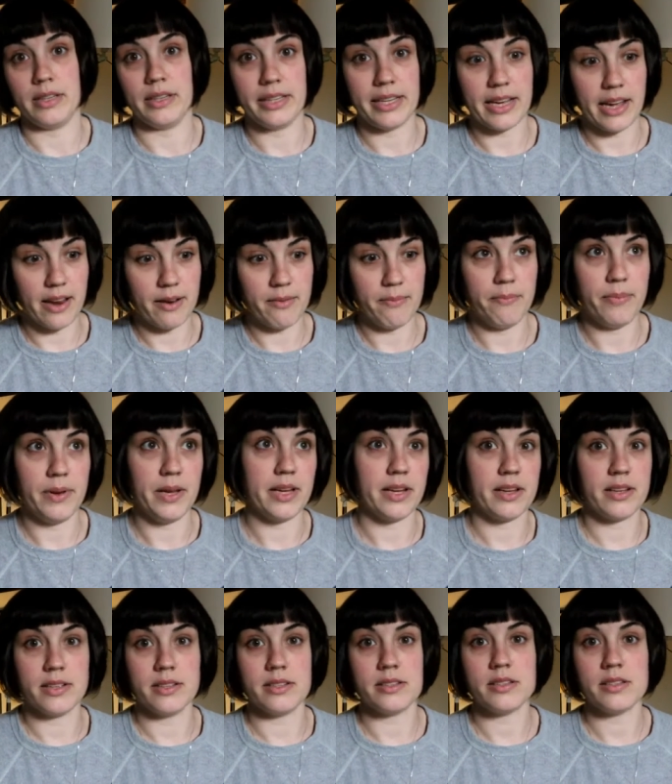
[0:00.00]
Again,
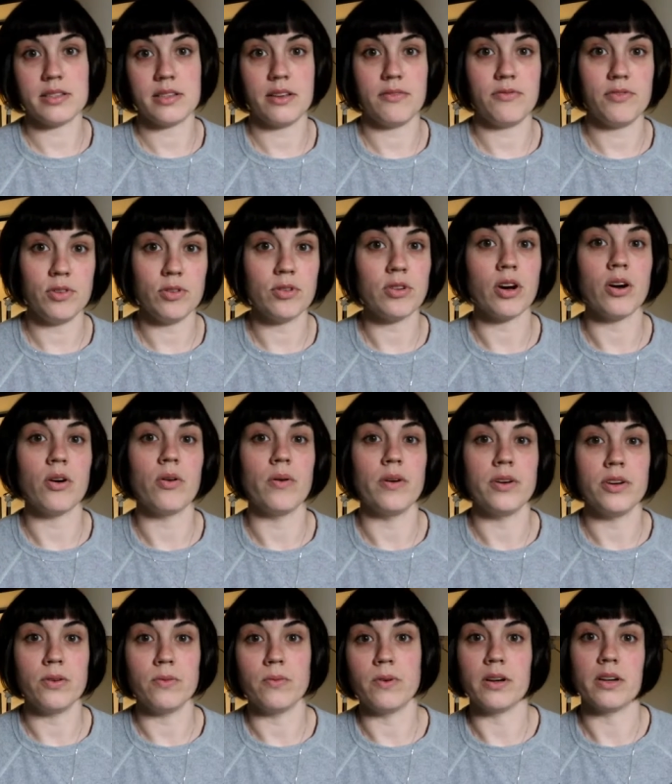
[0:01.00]
because if you go
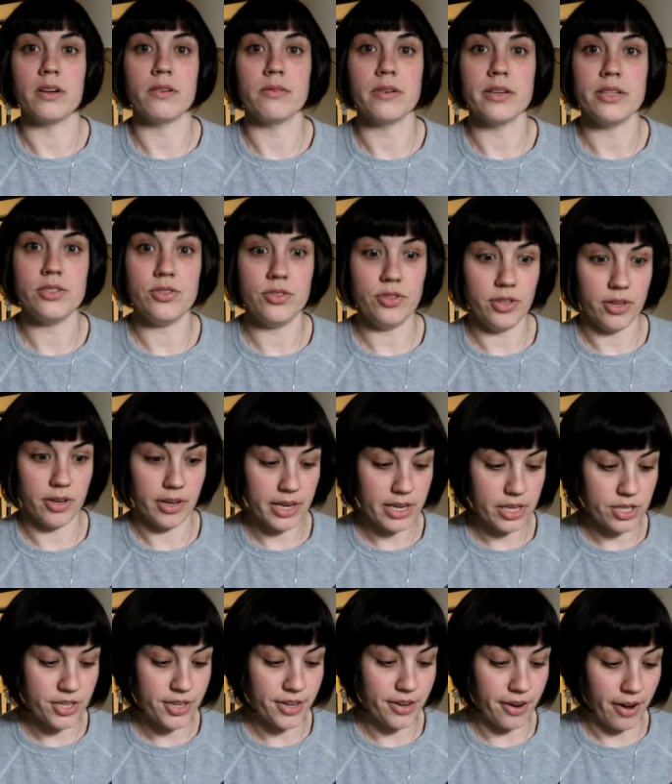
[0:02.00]
and you want to redo your
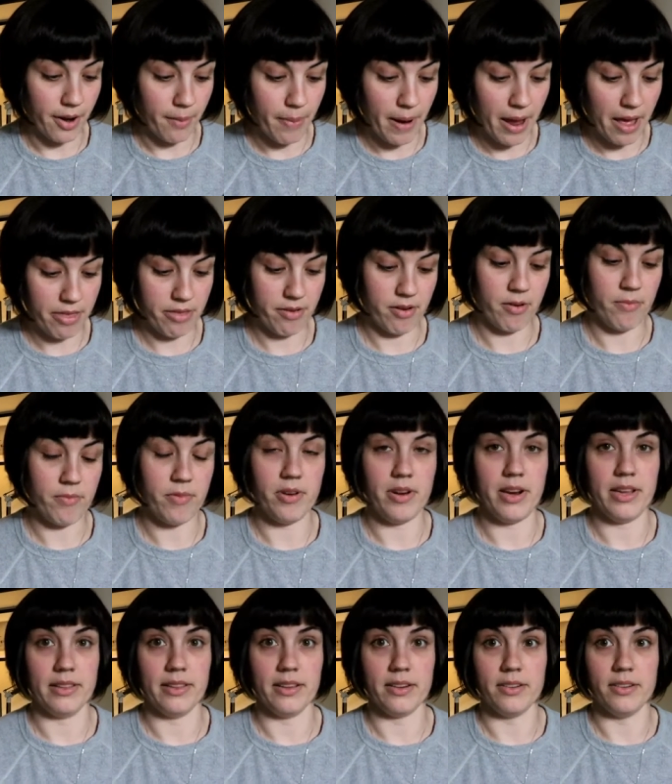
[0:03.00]
kitchen or your bathroom, you
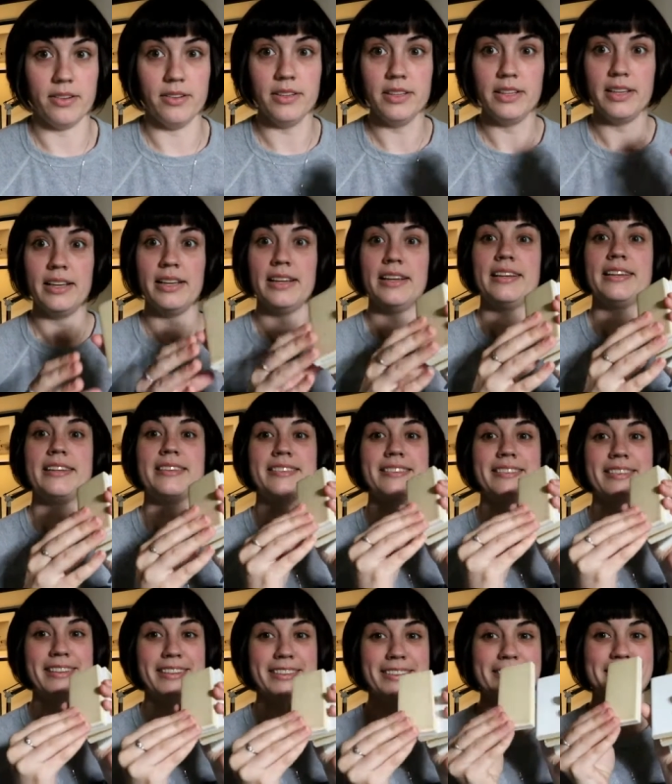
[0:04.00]
need little
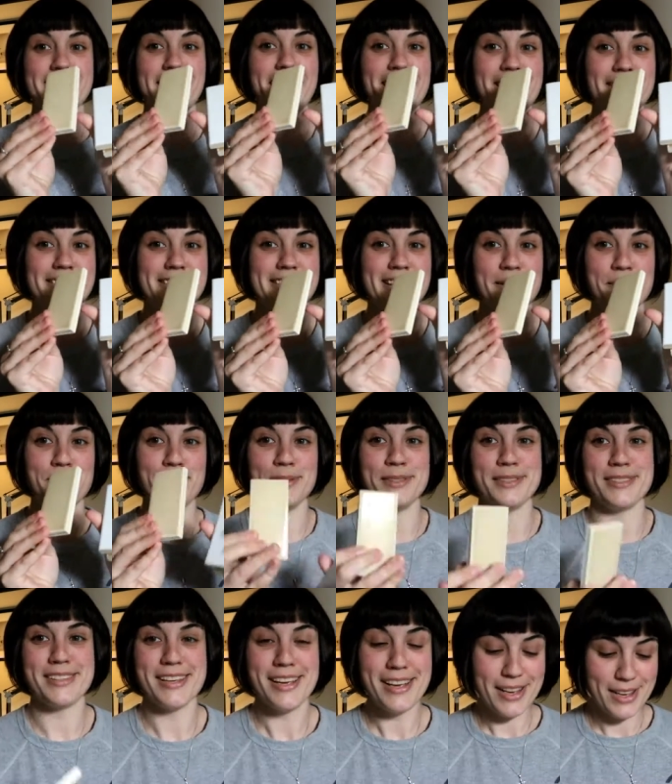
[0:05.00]
tile
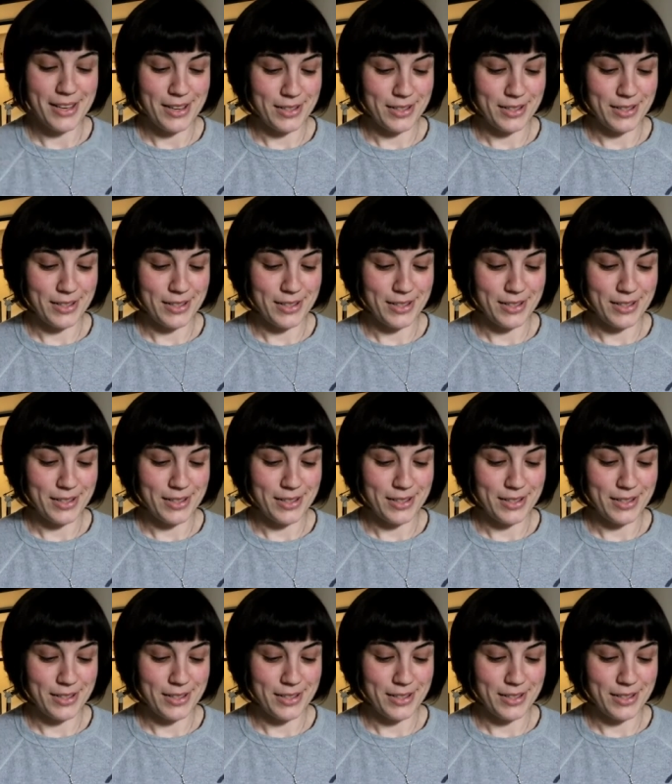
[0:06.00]
samples.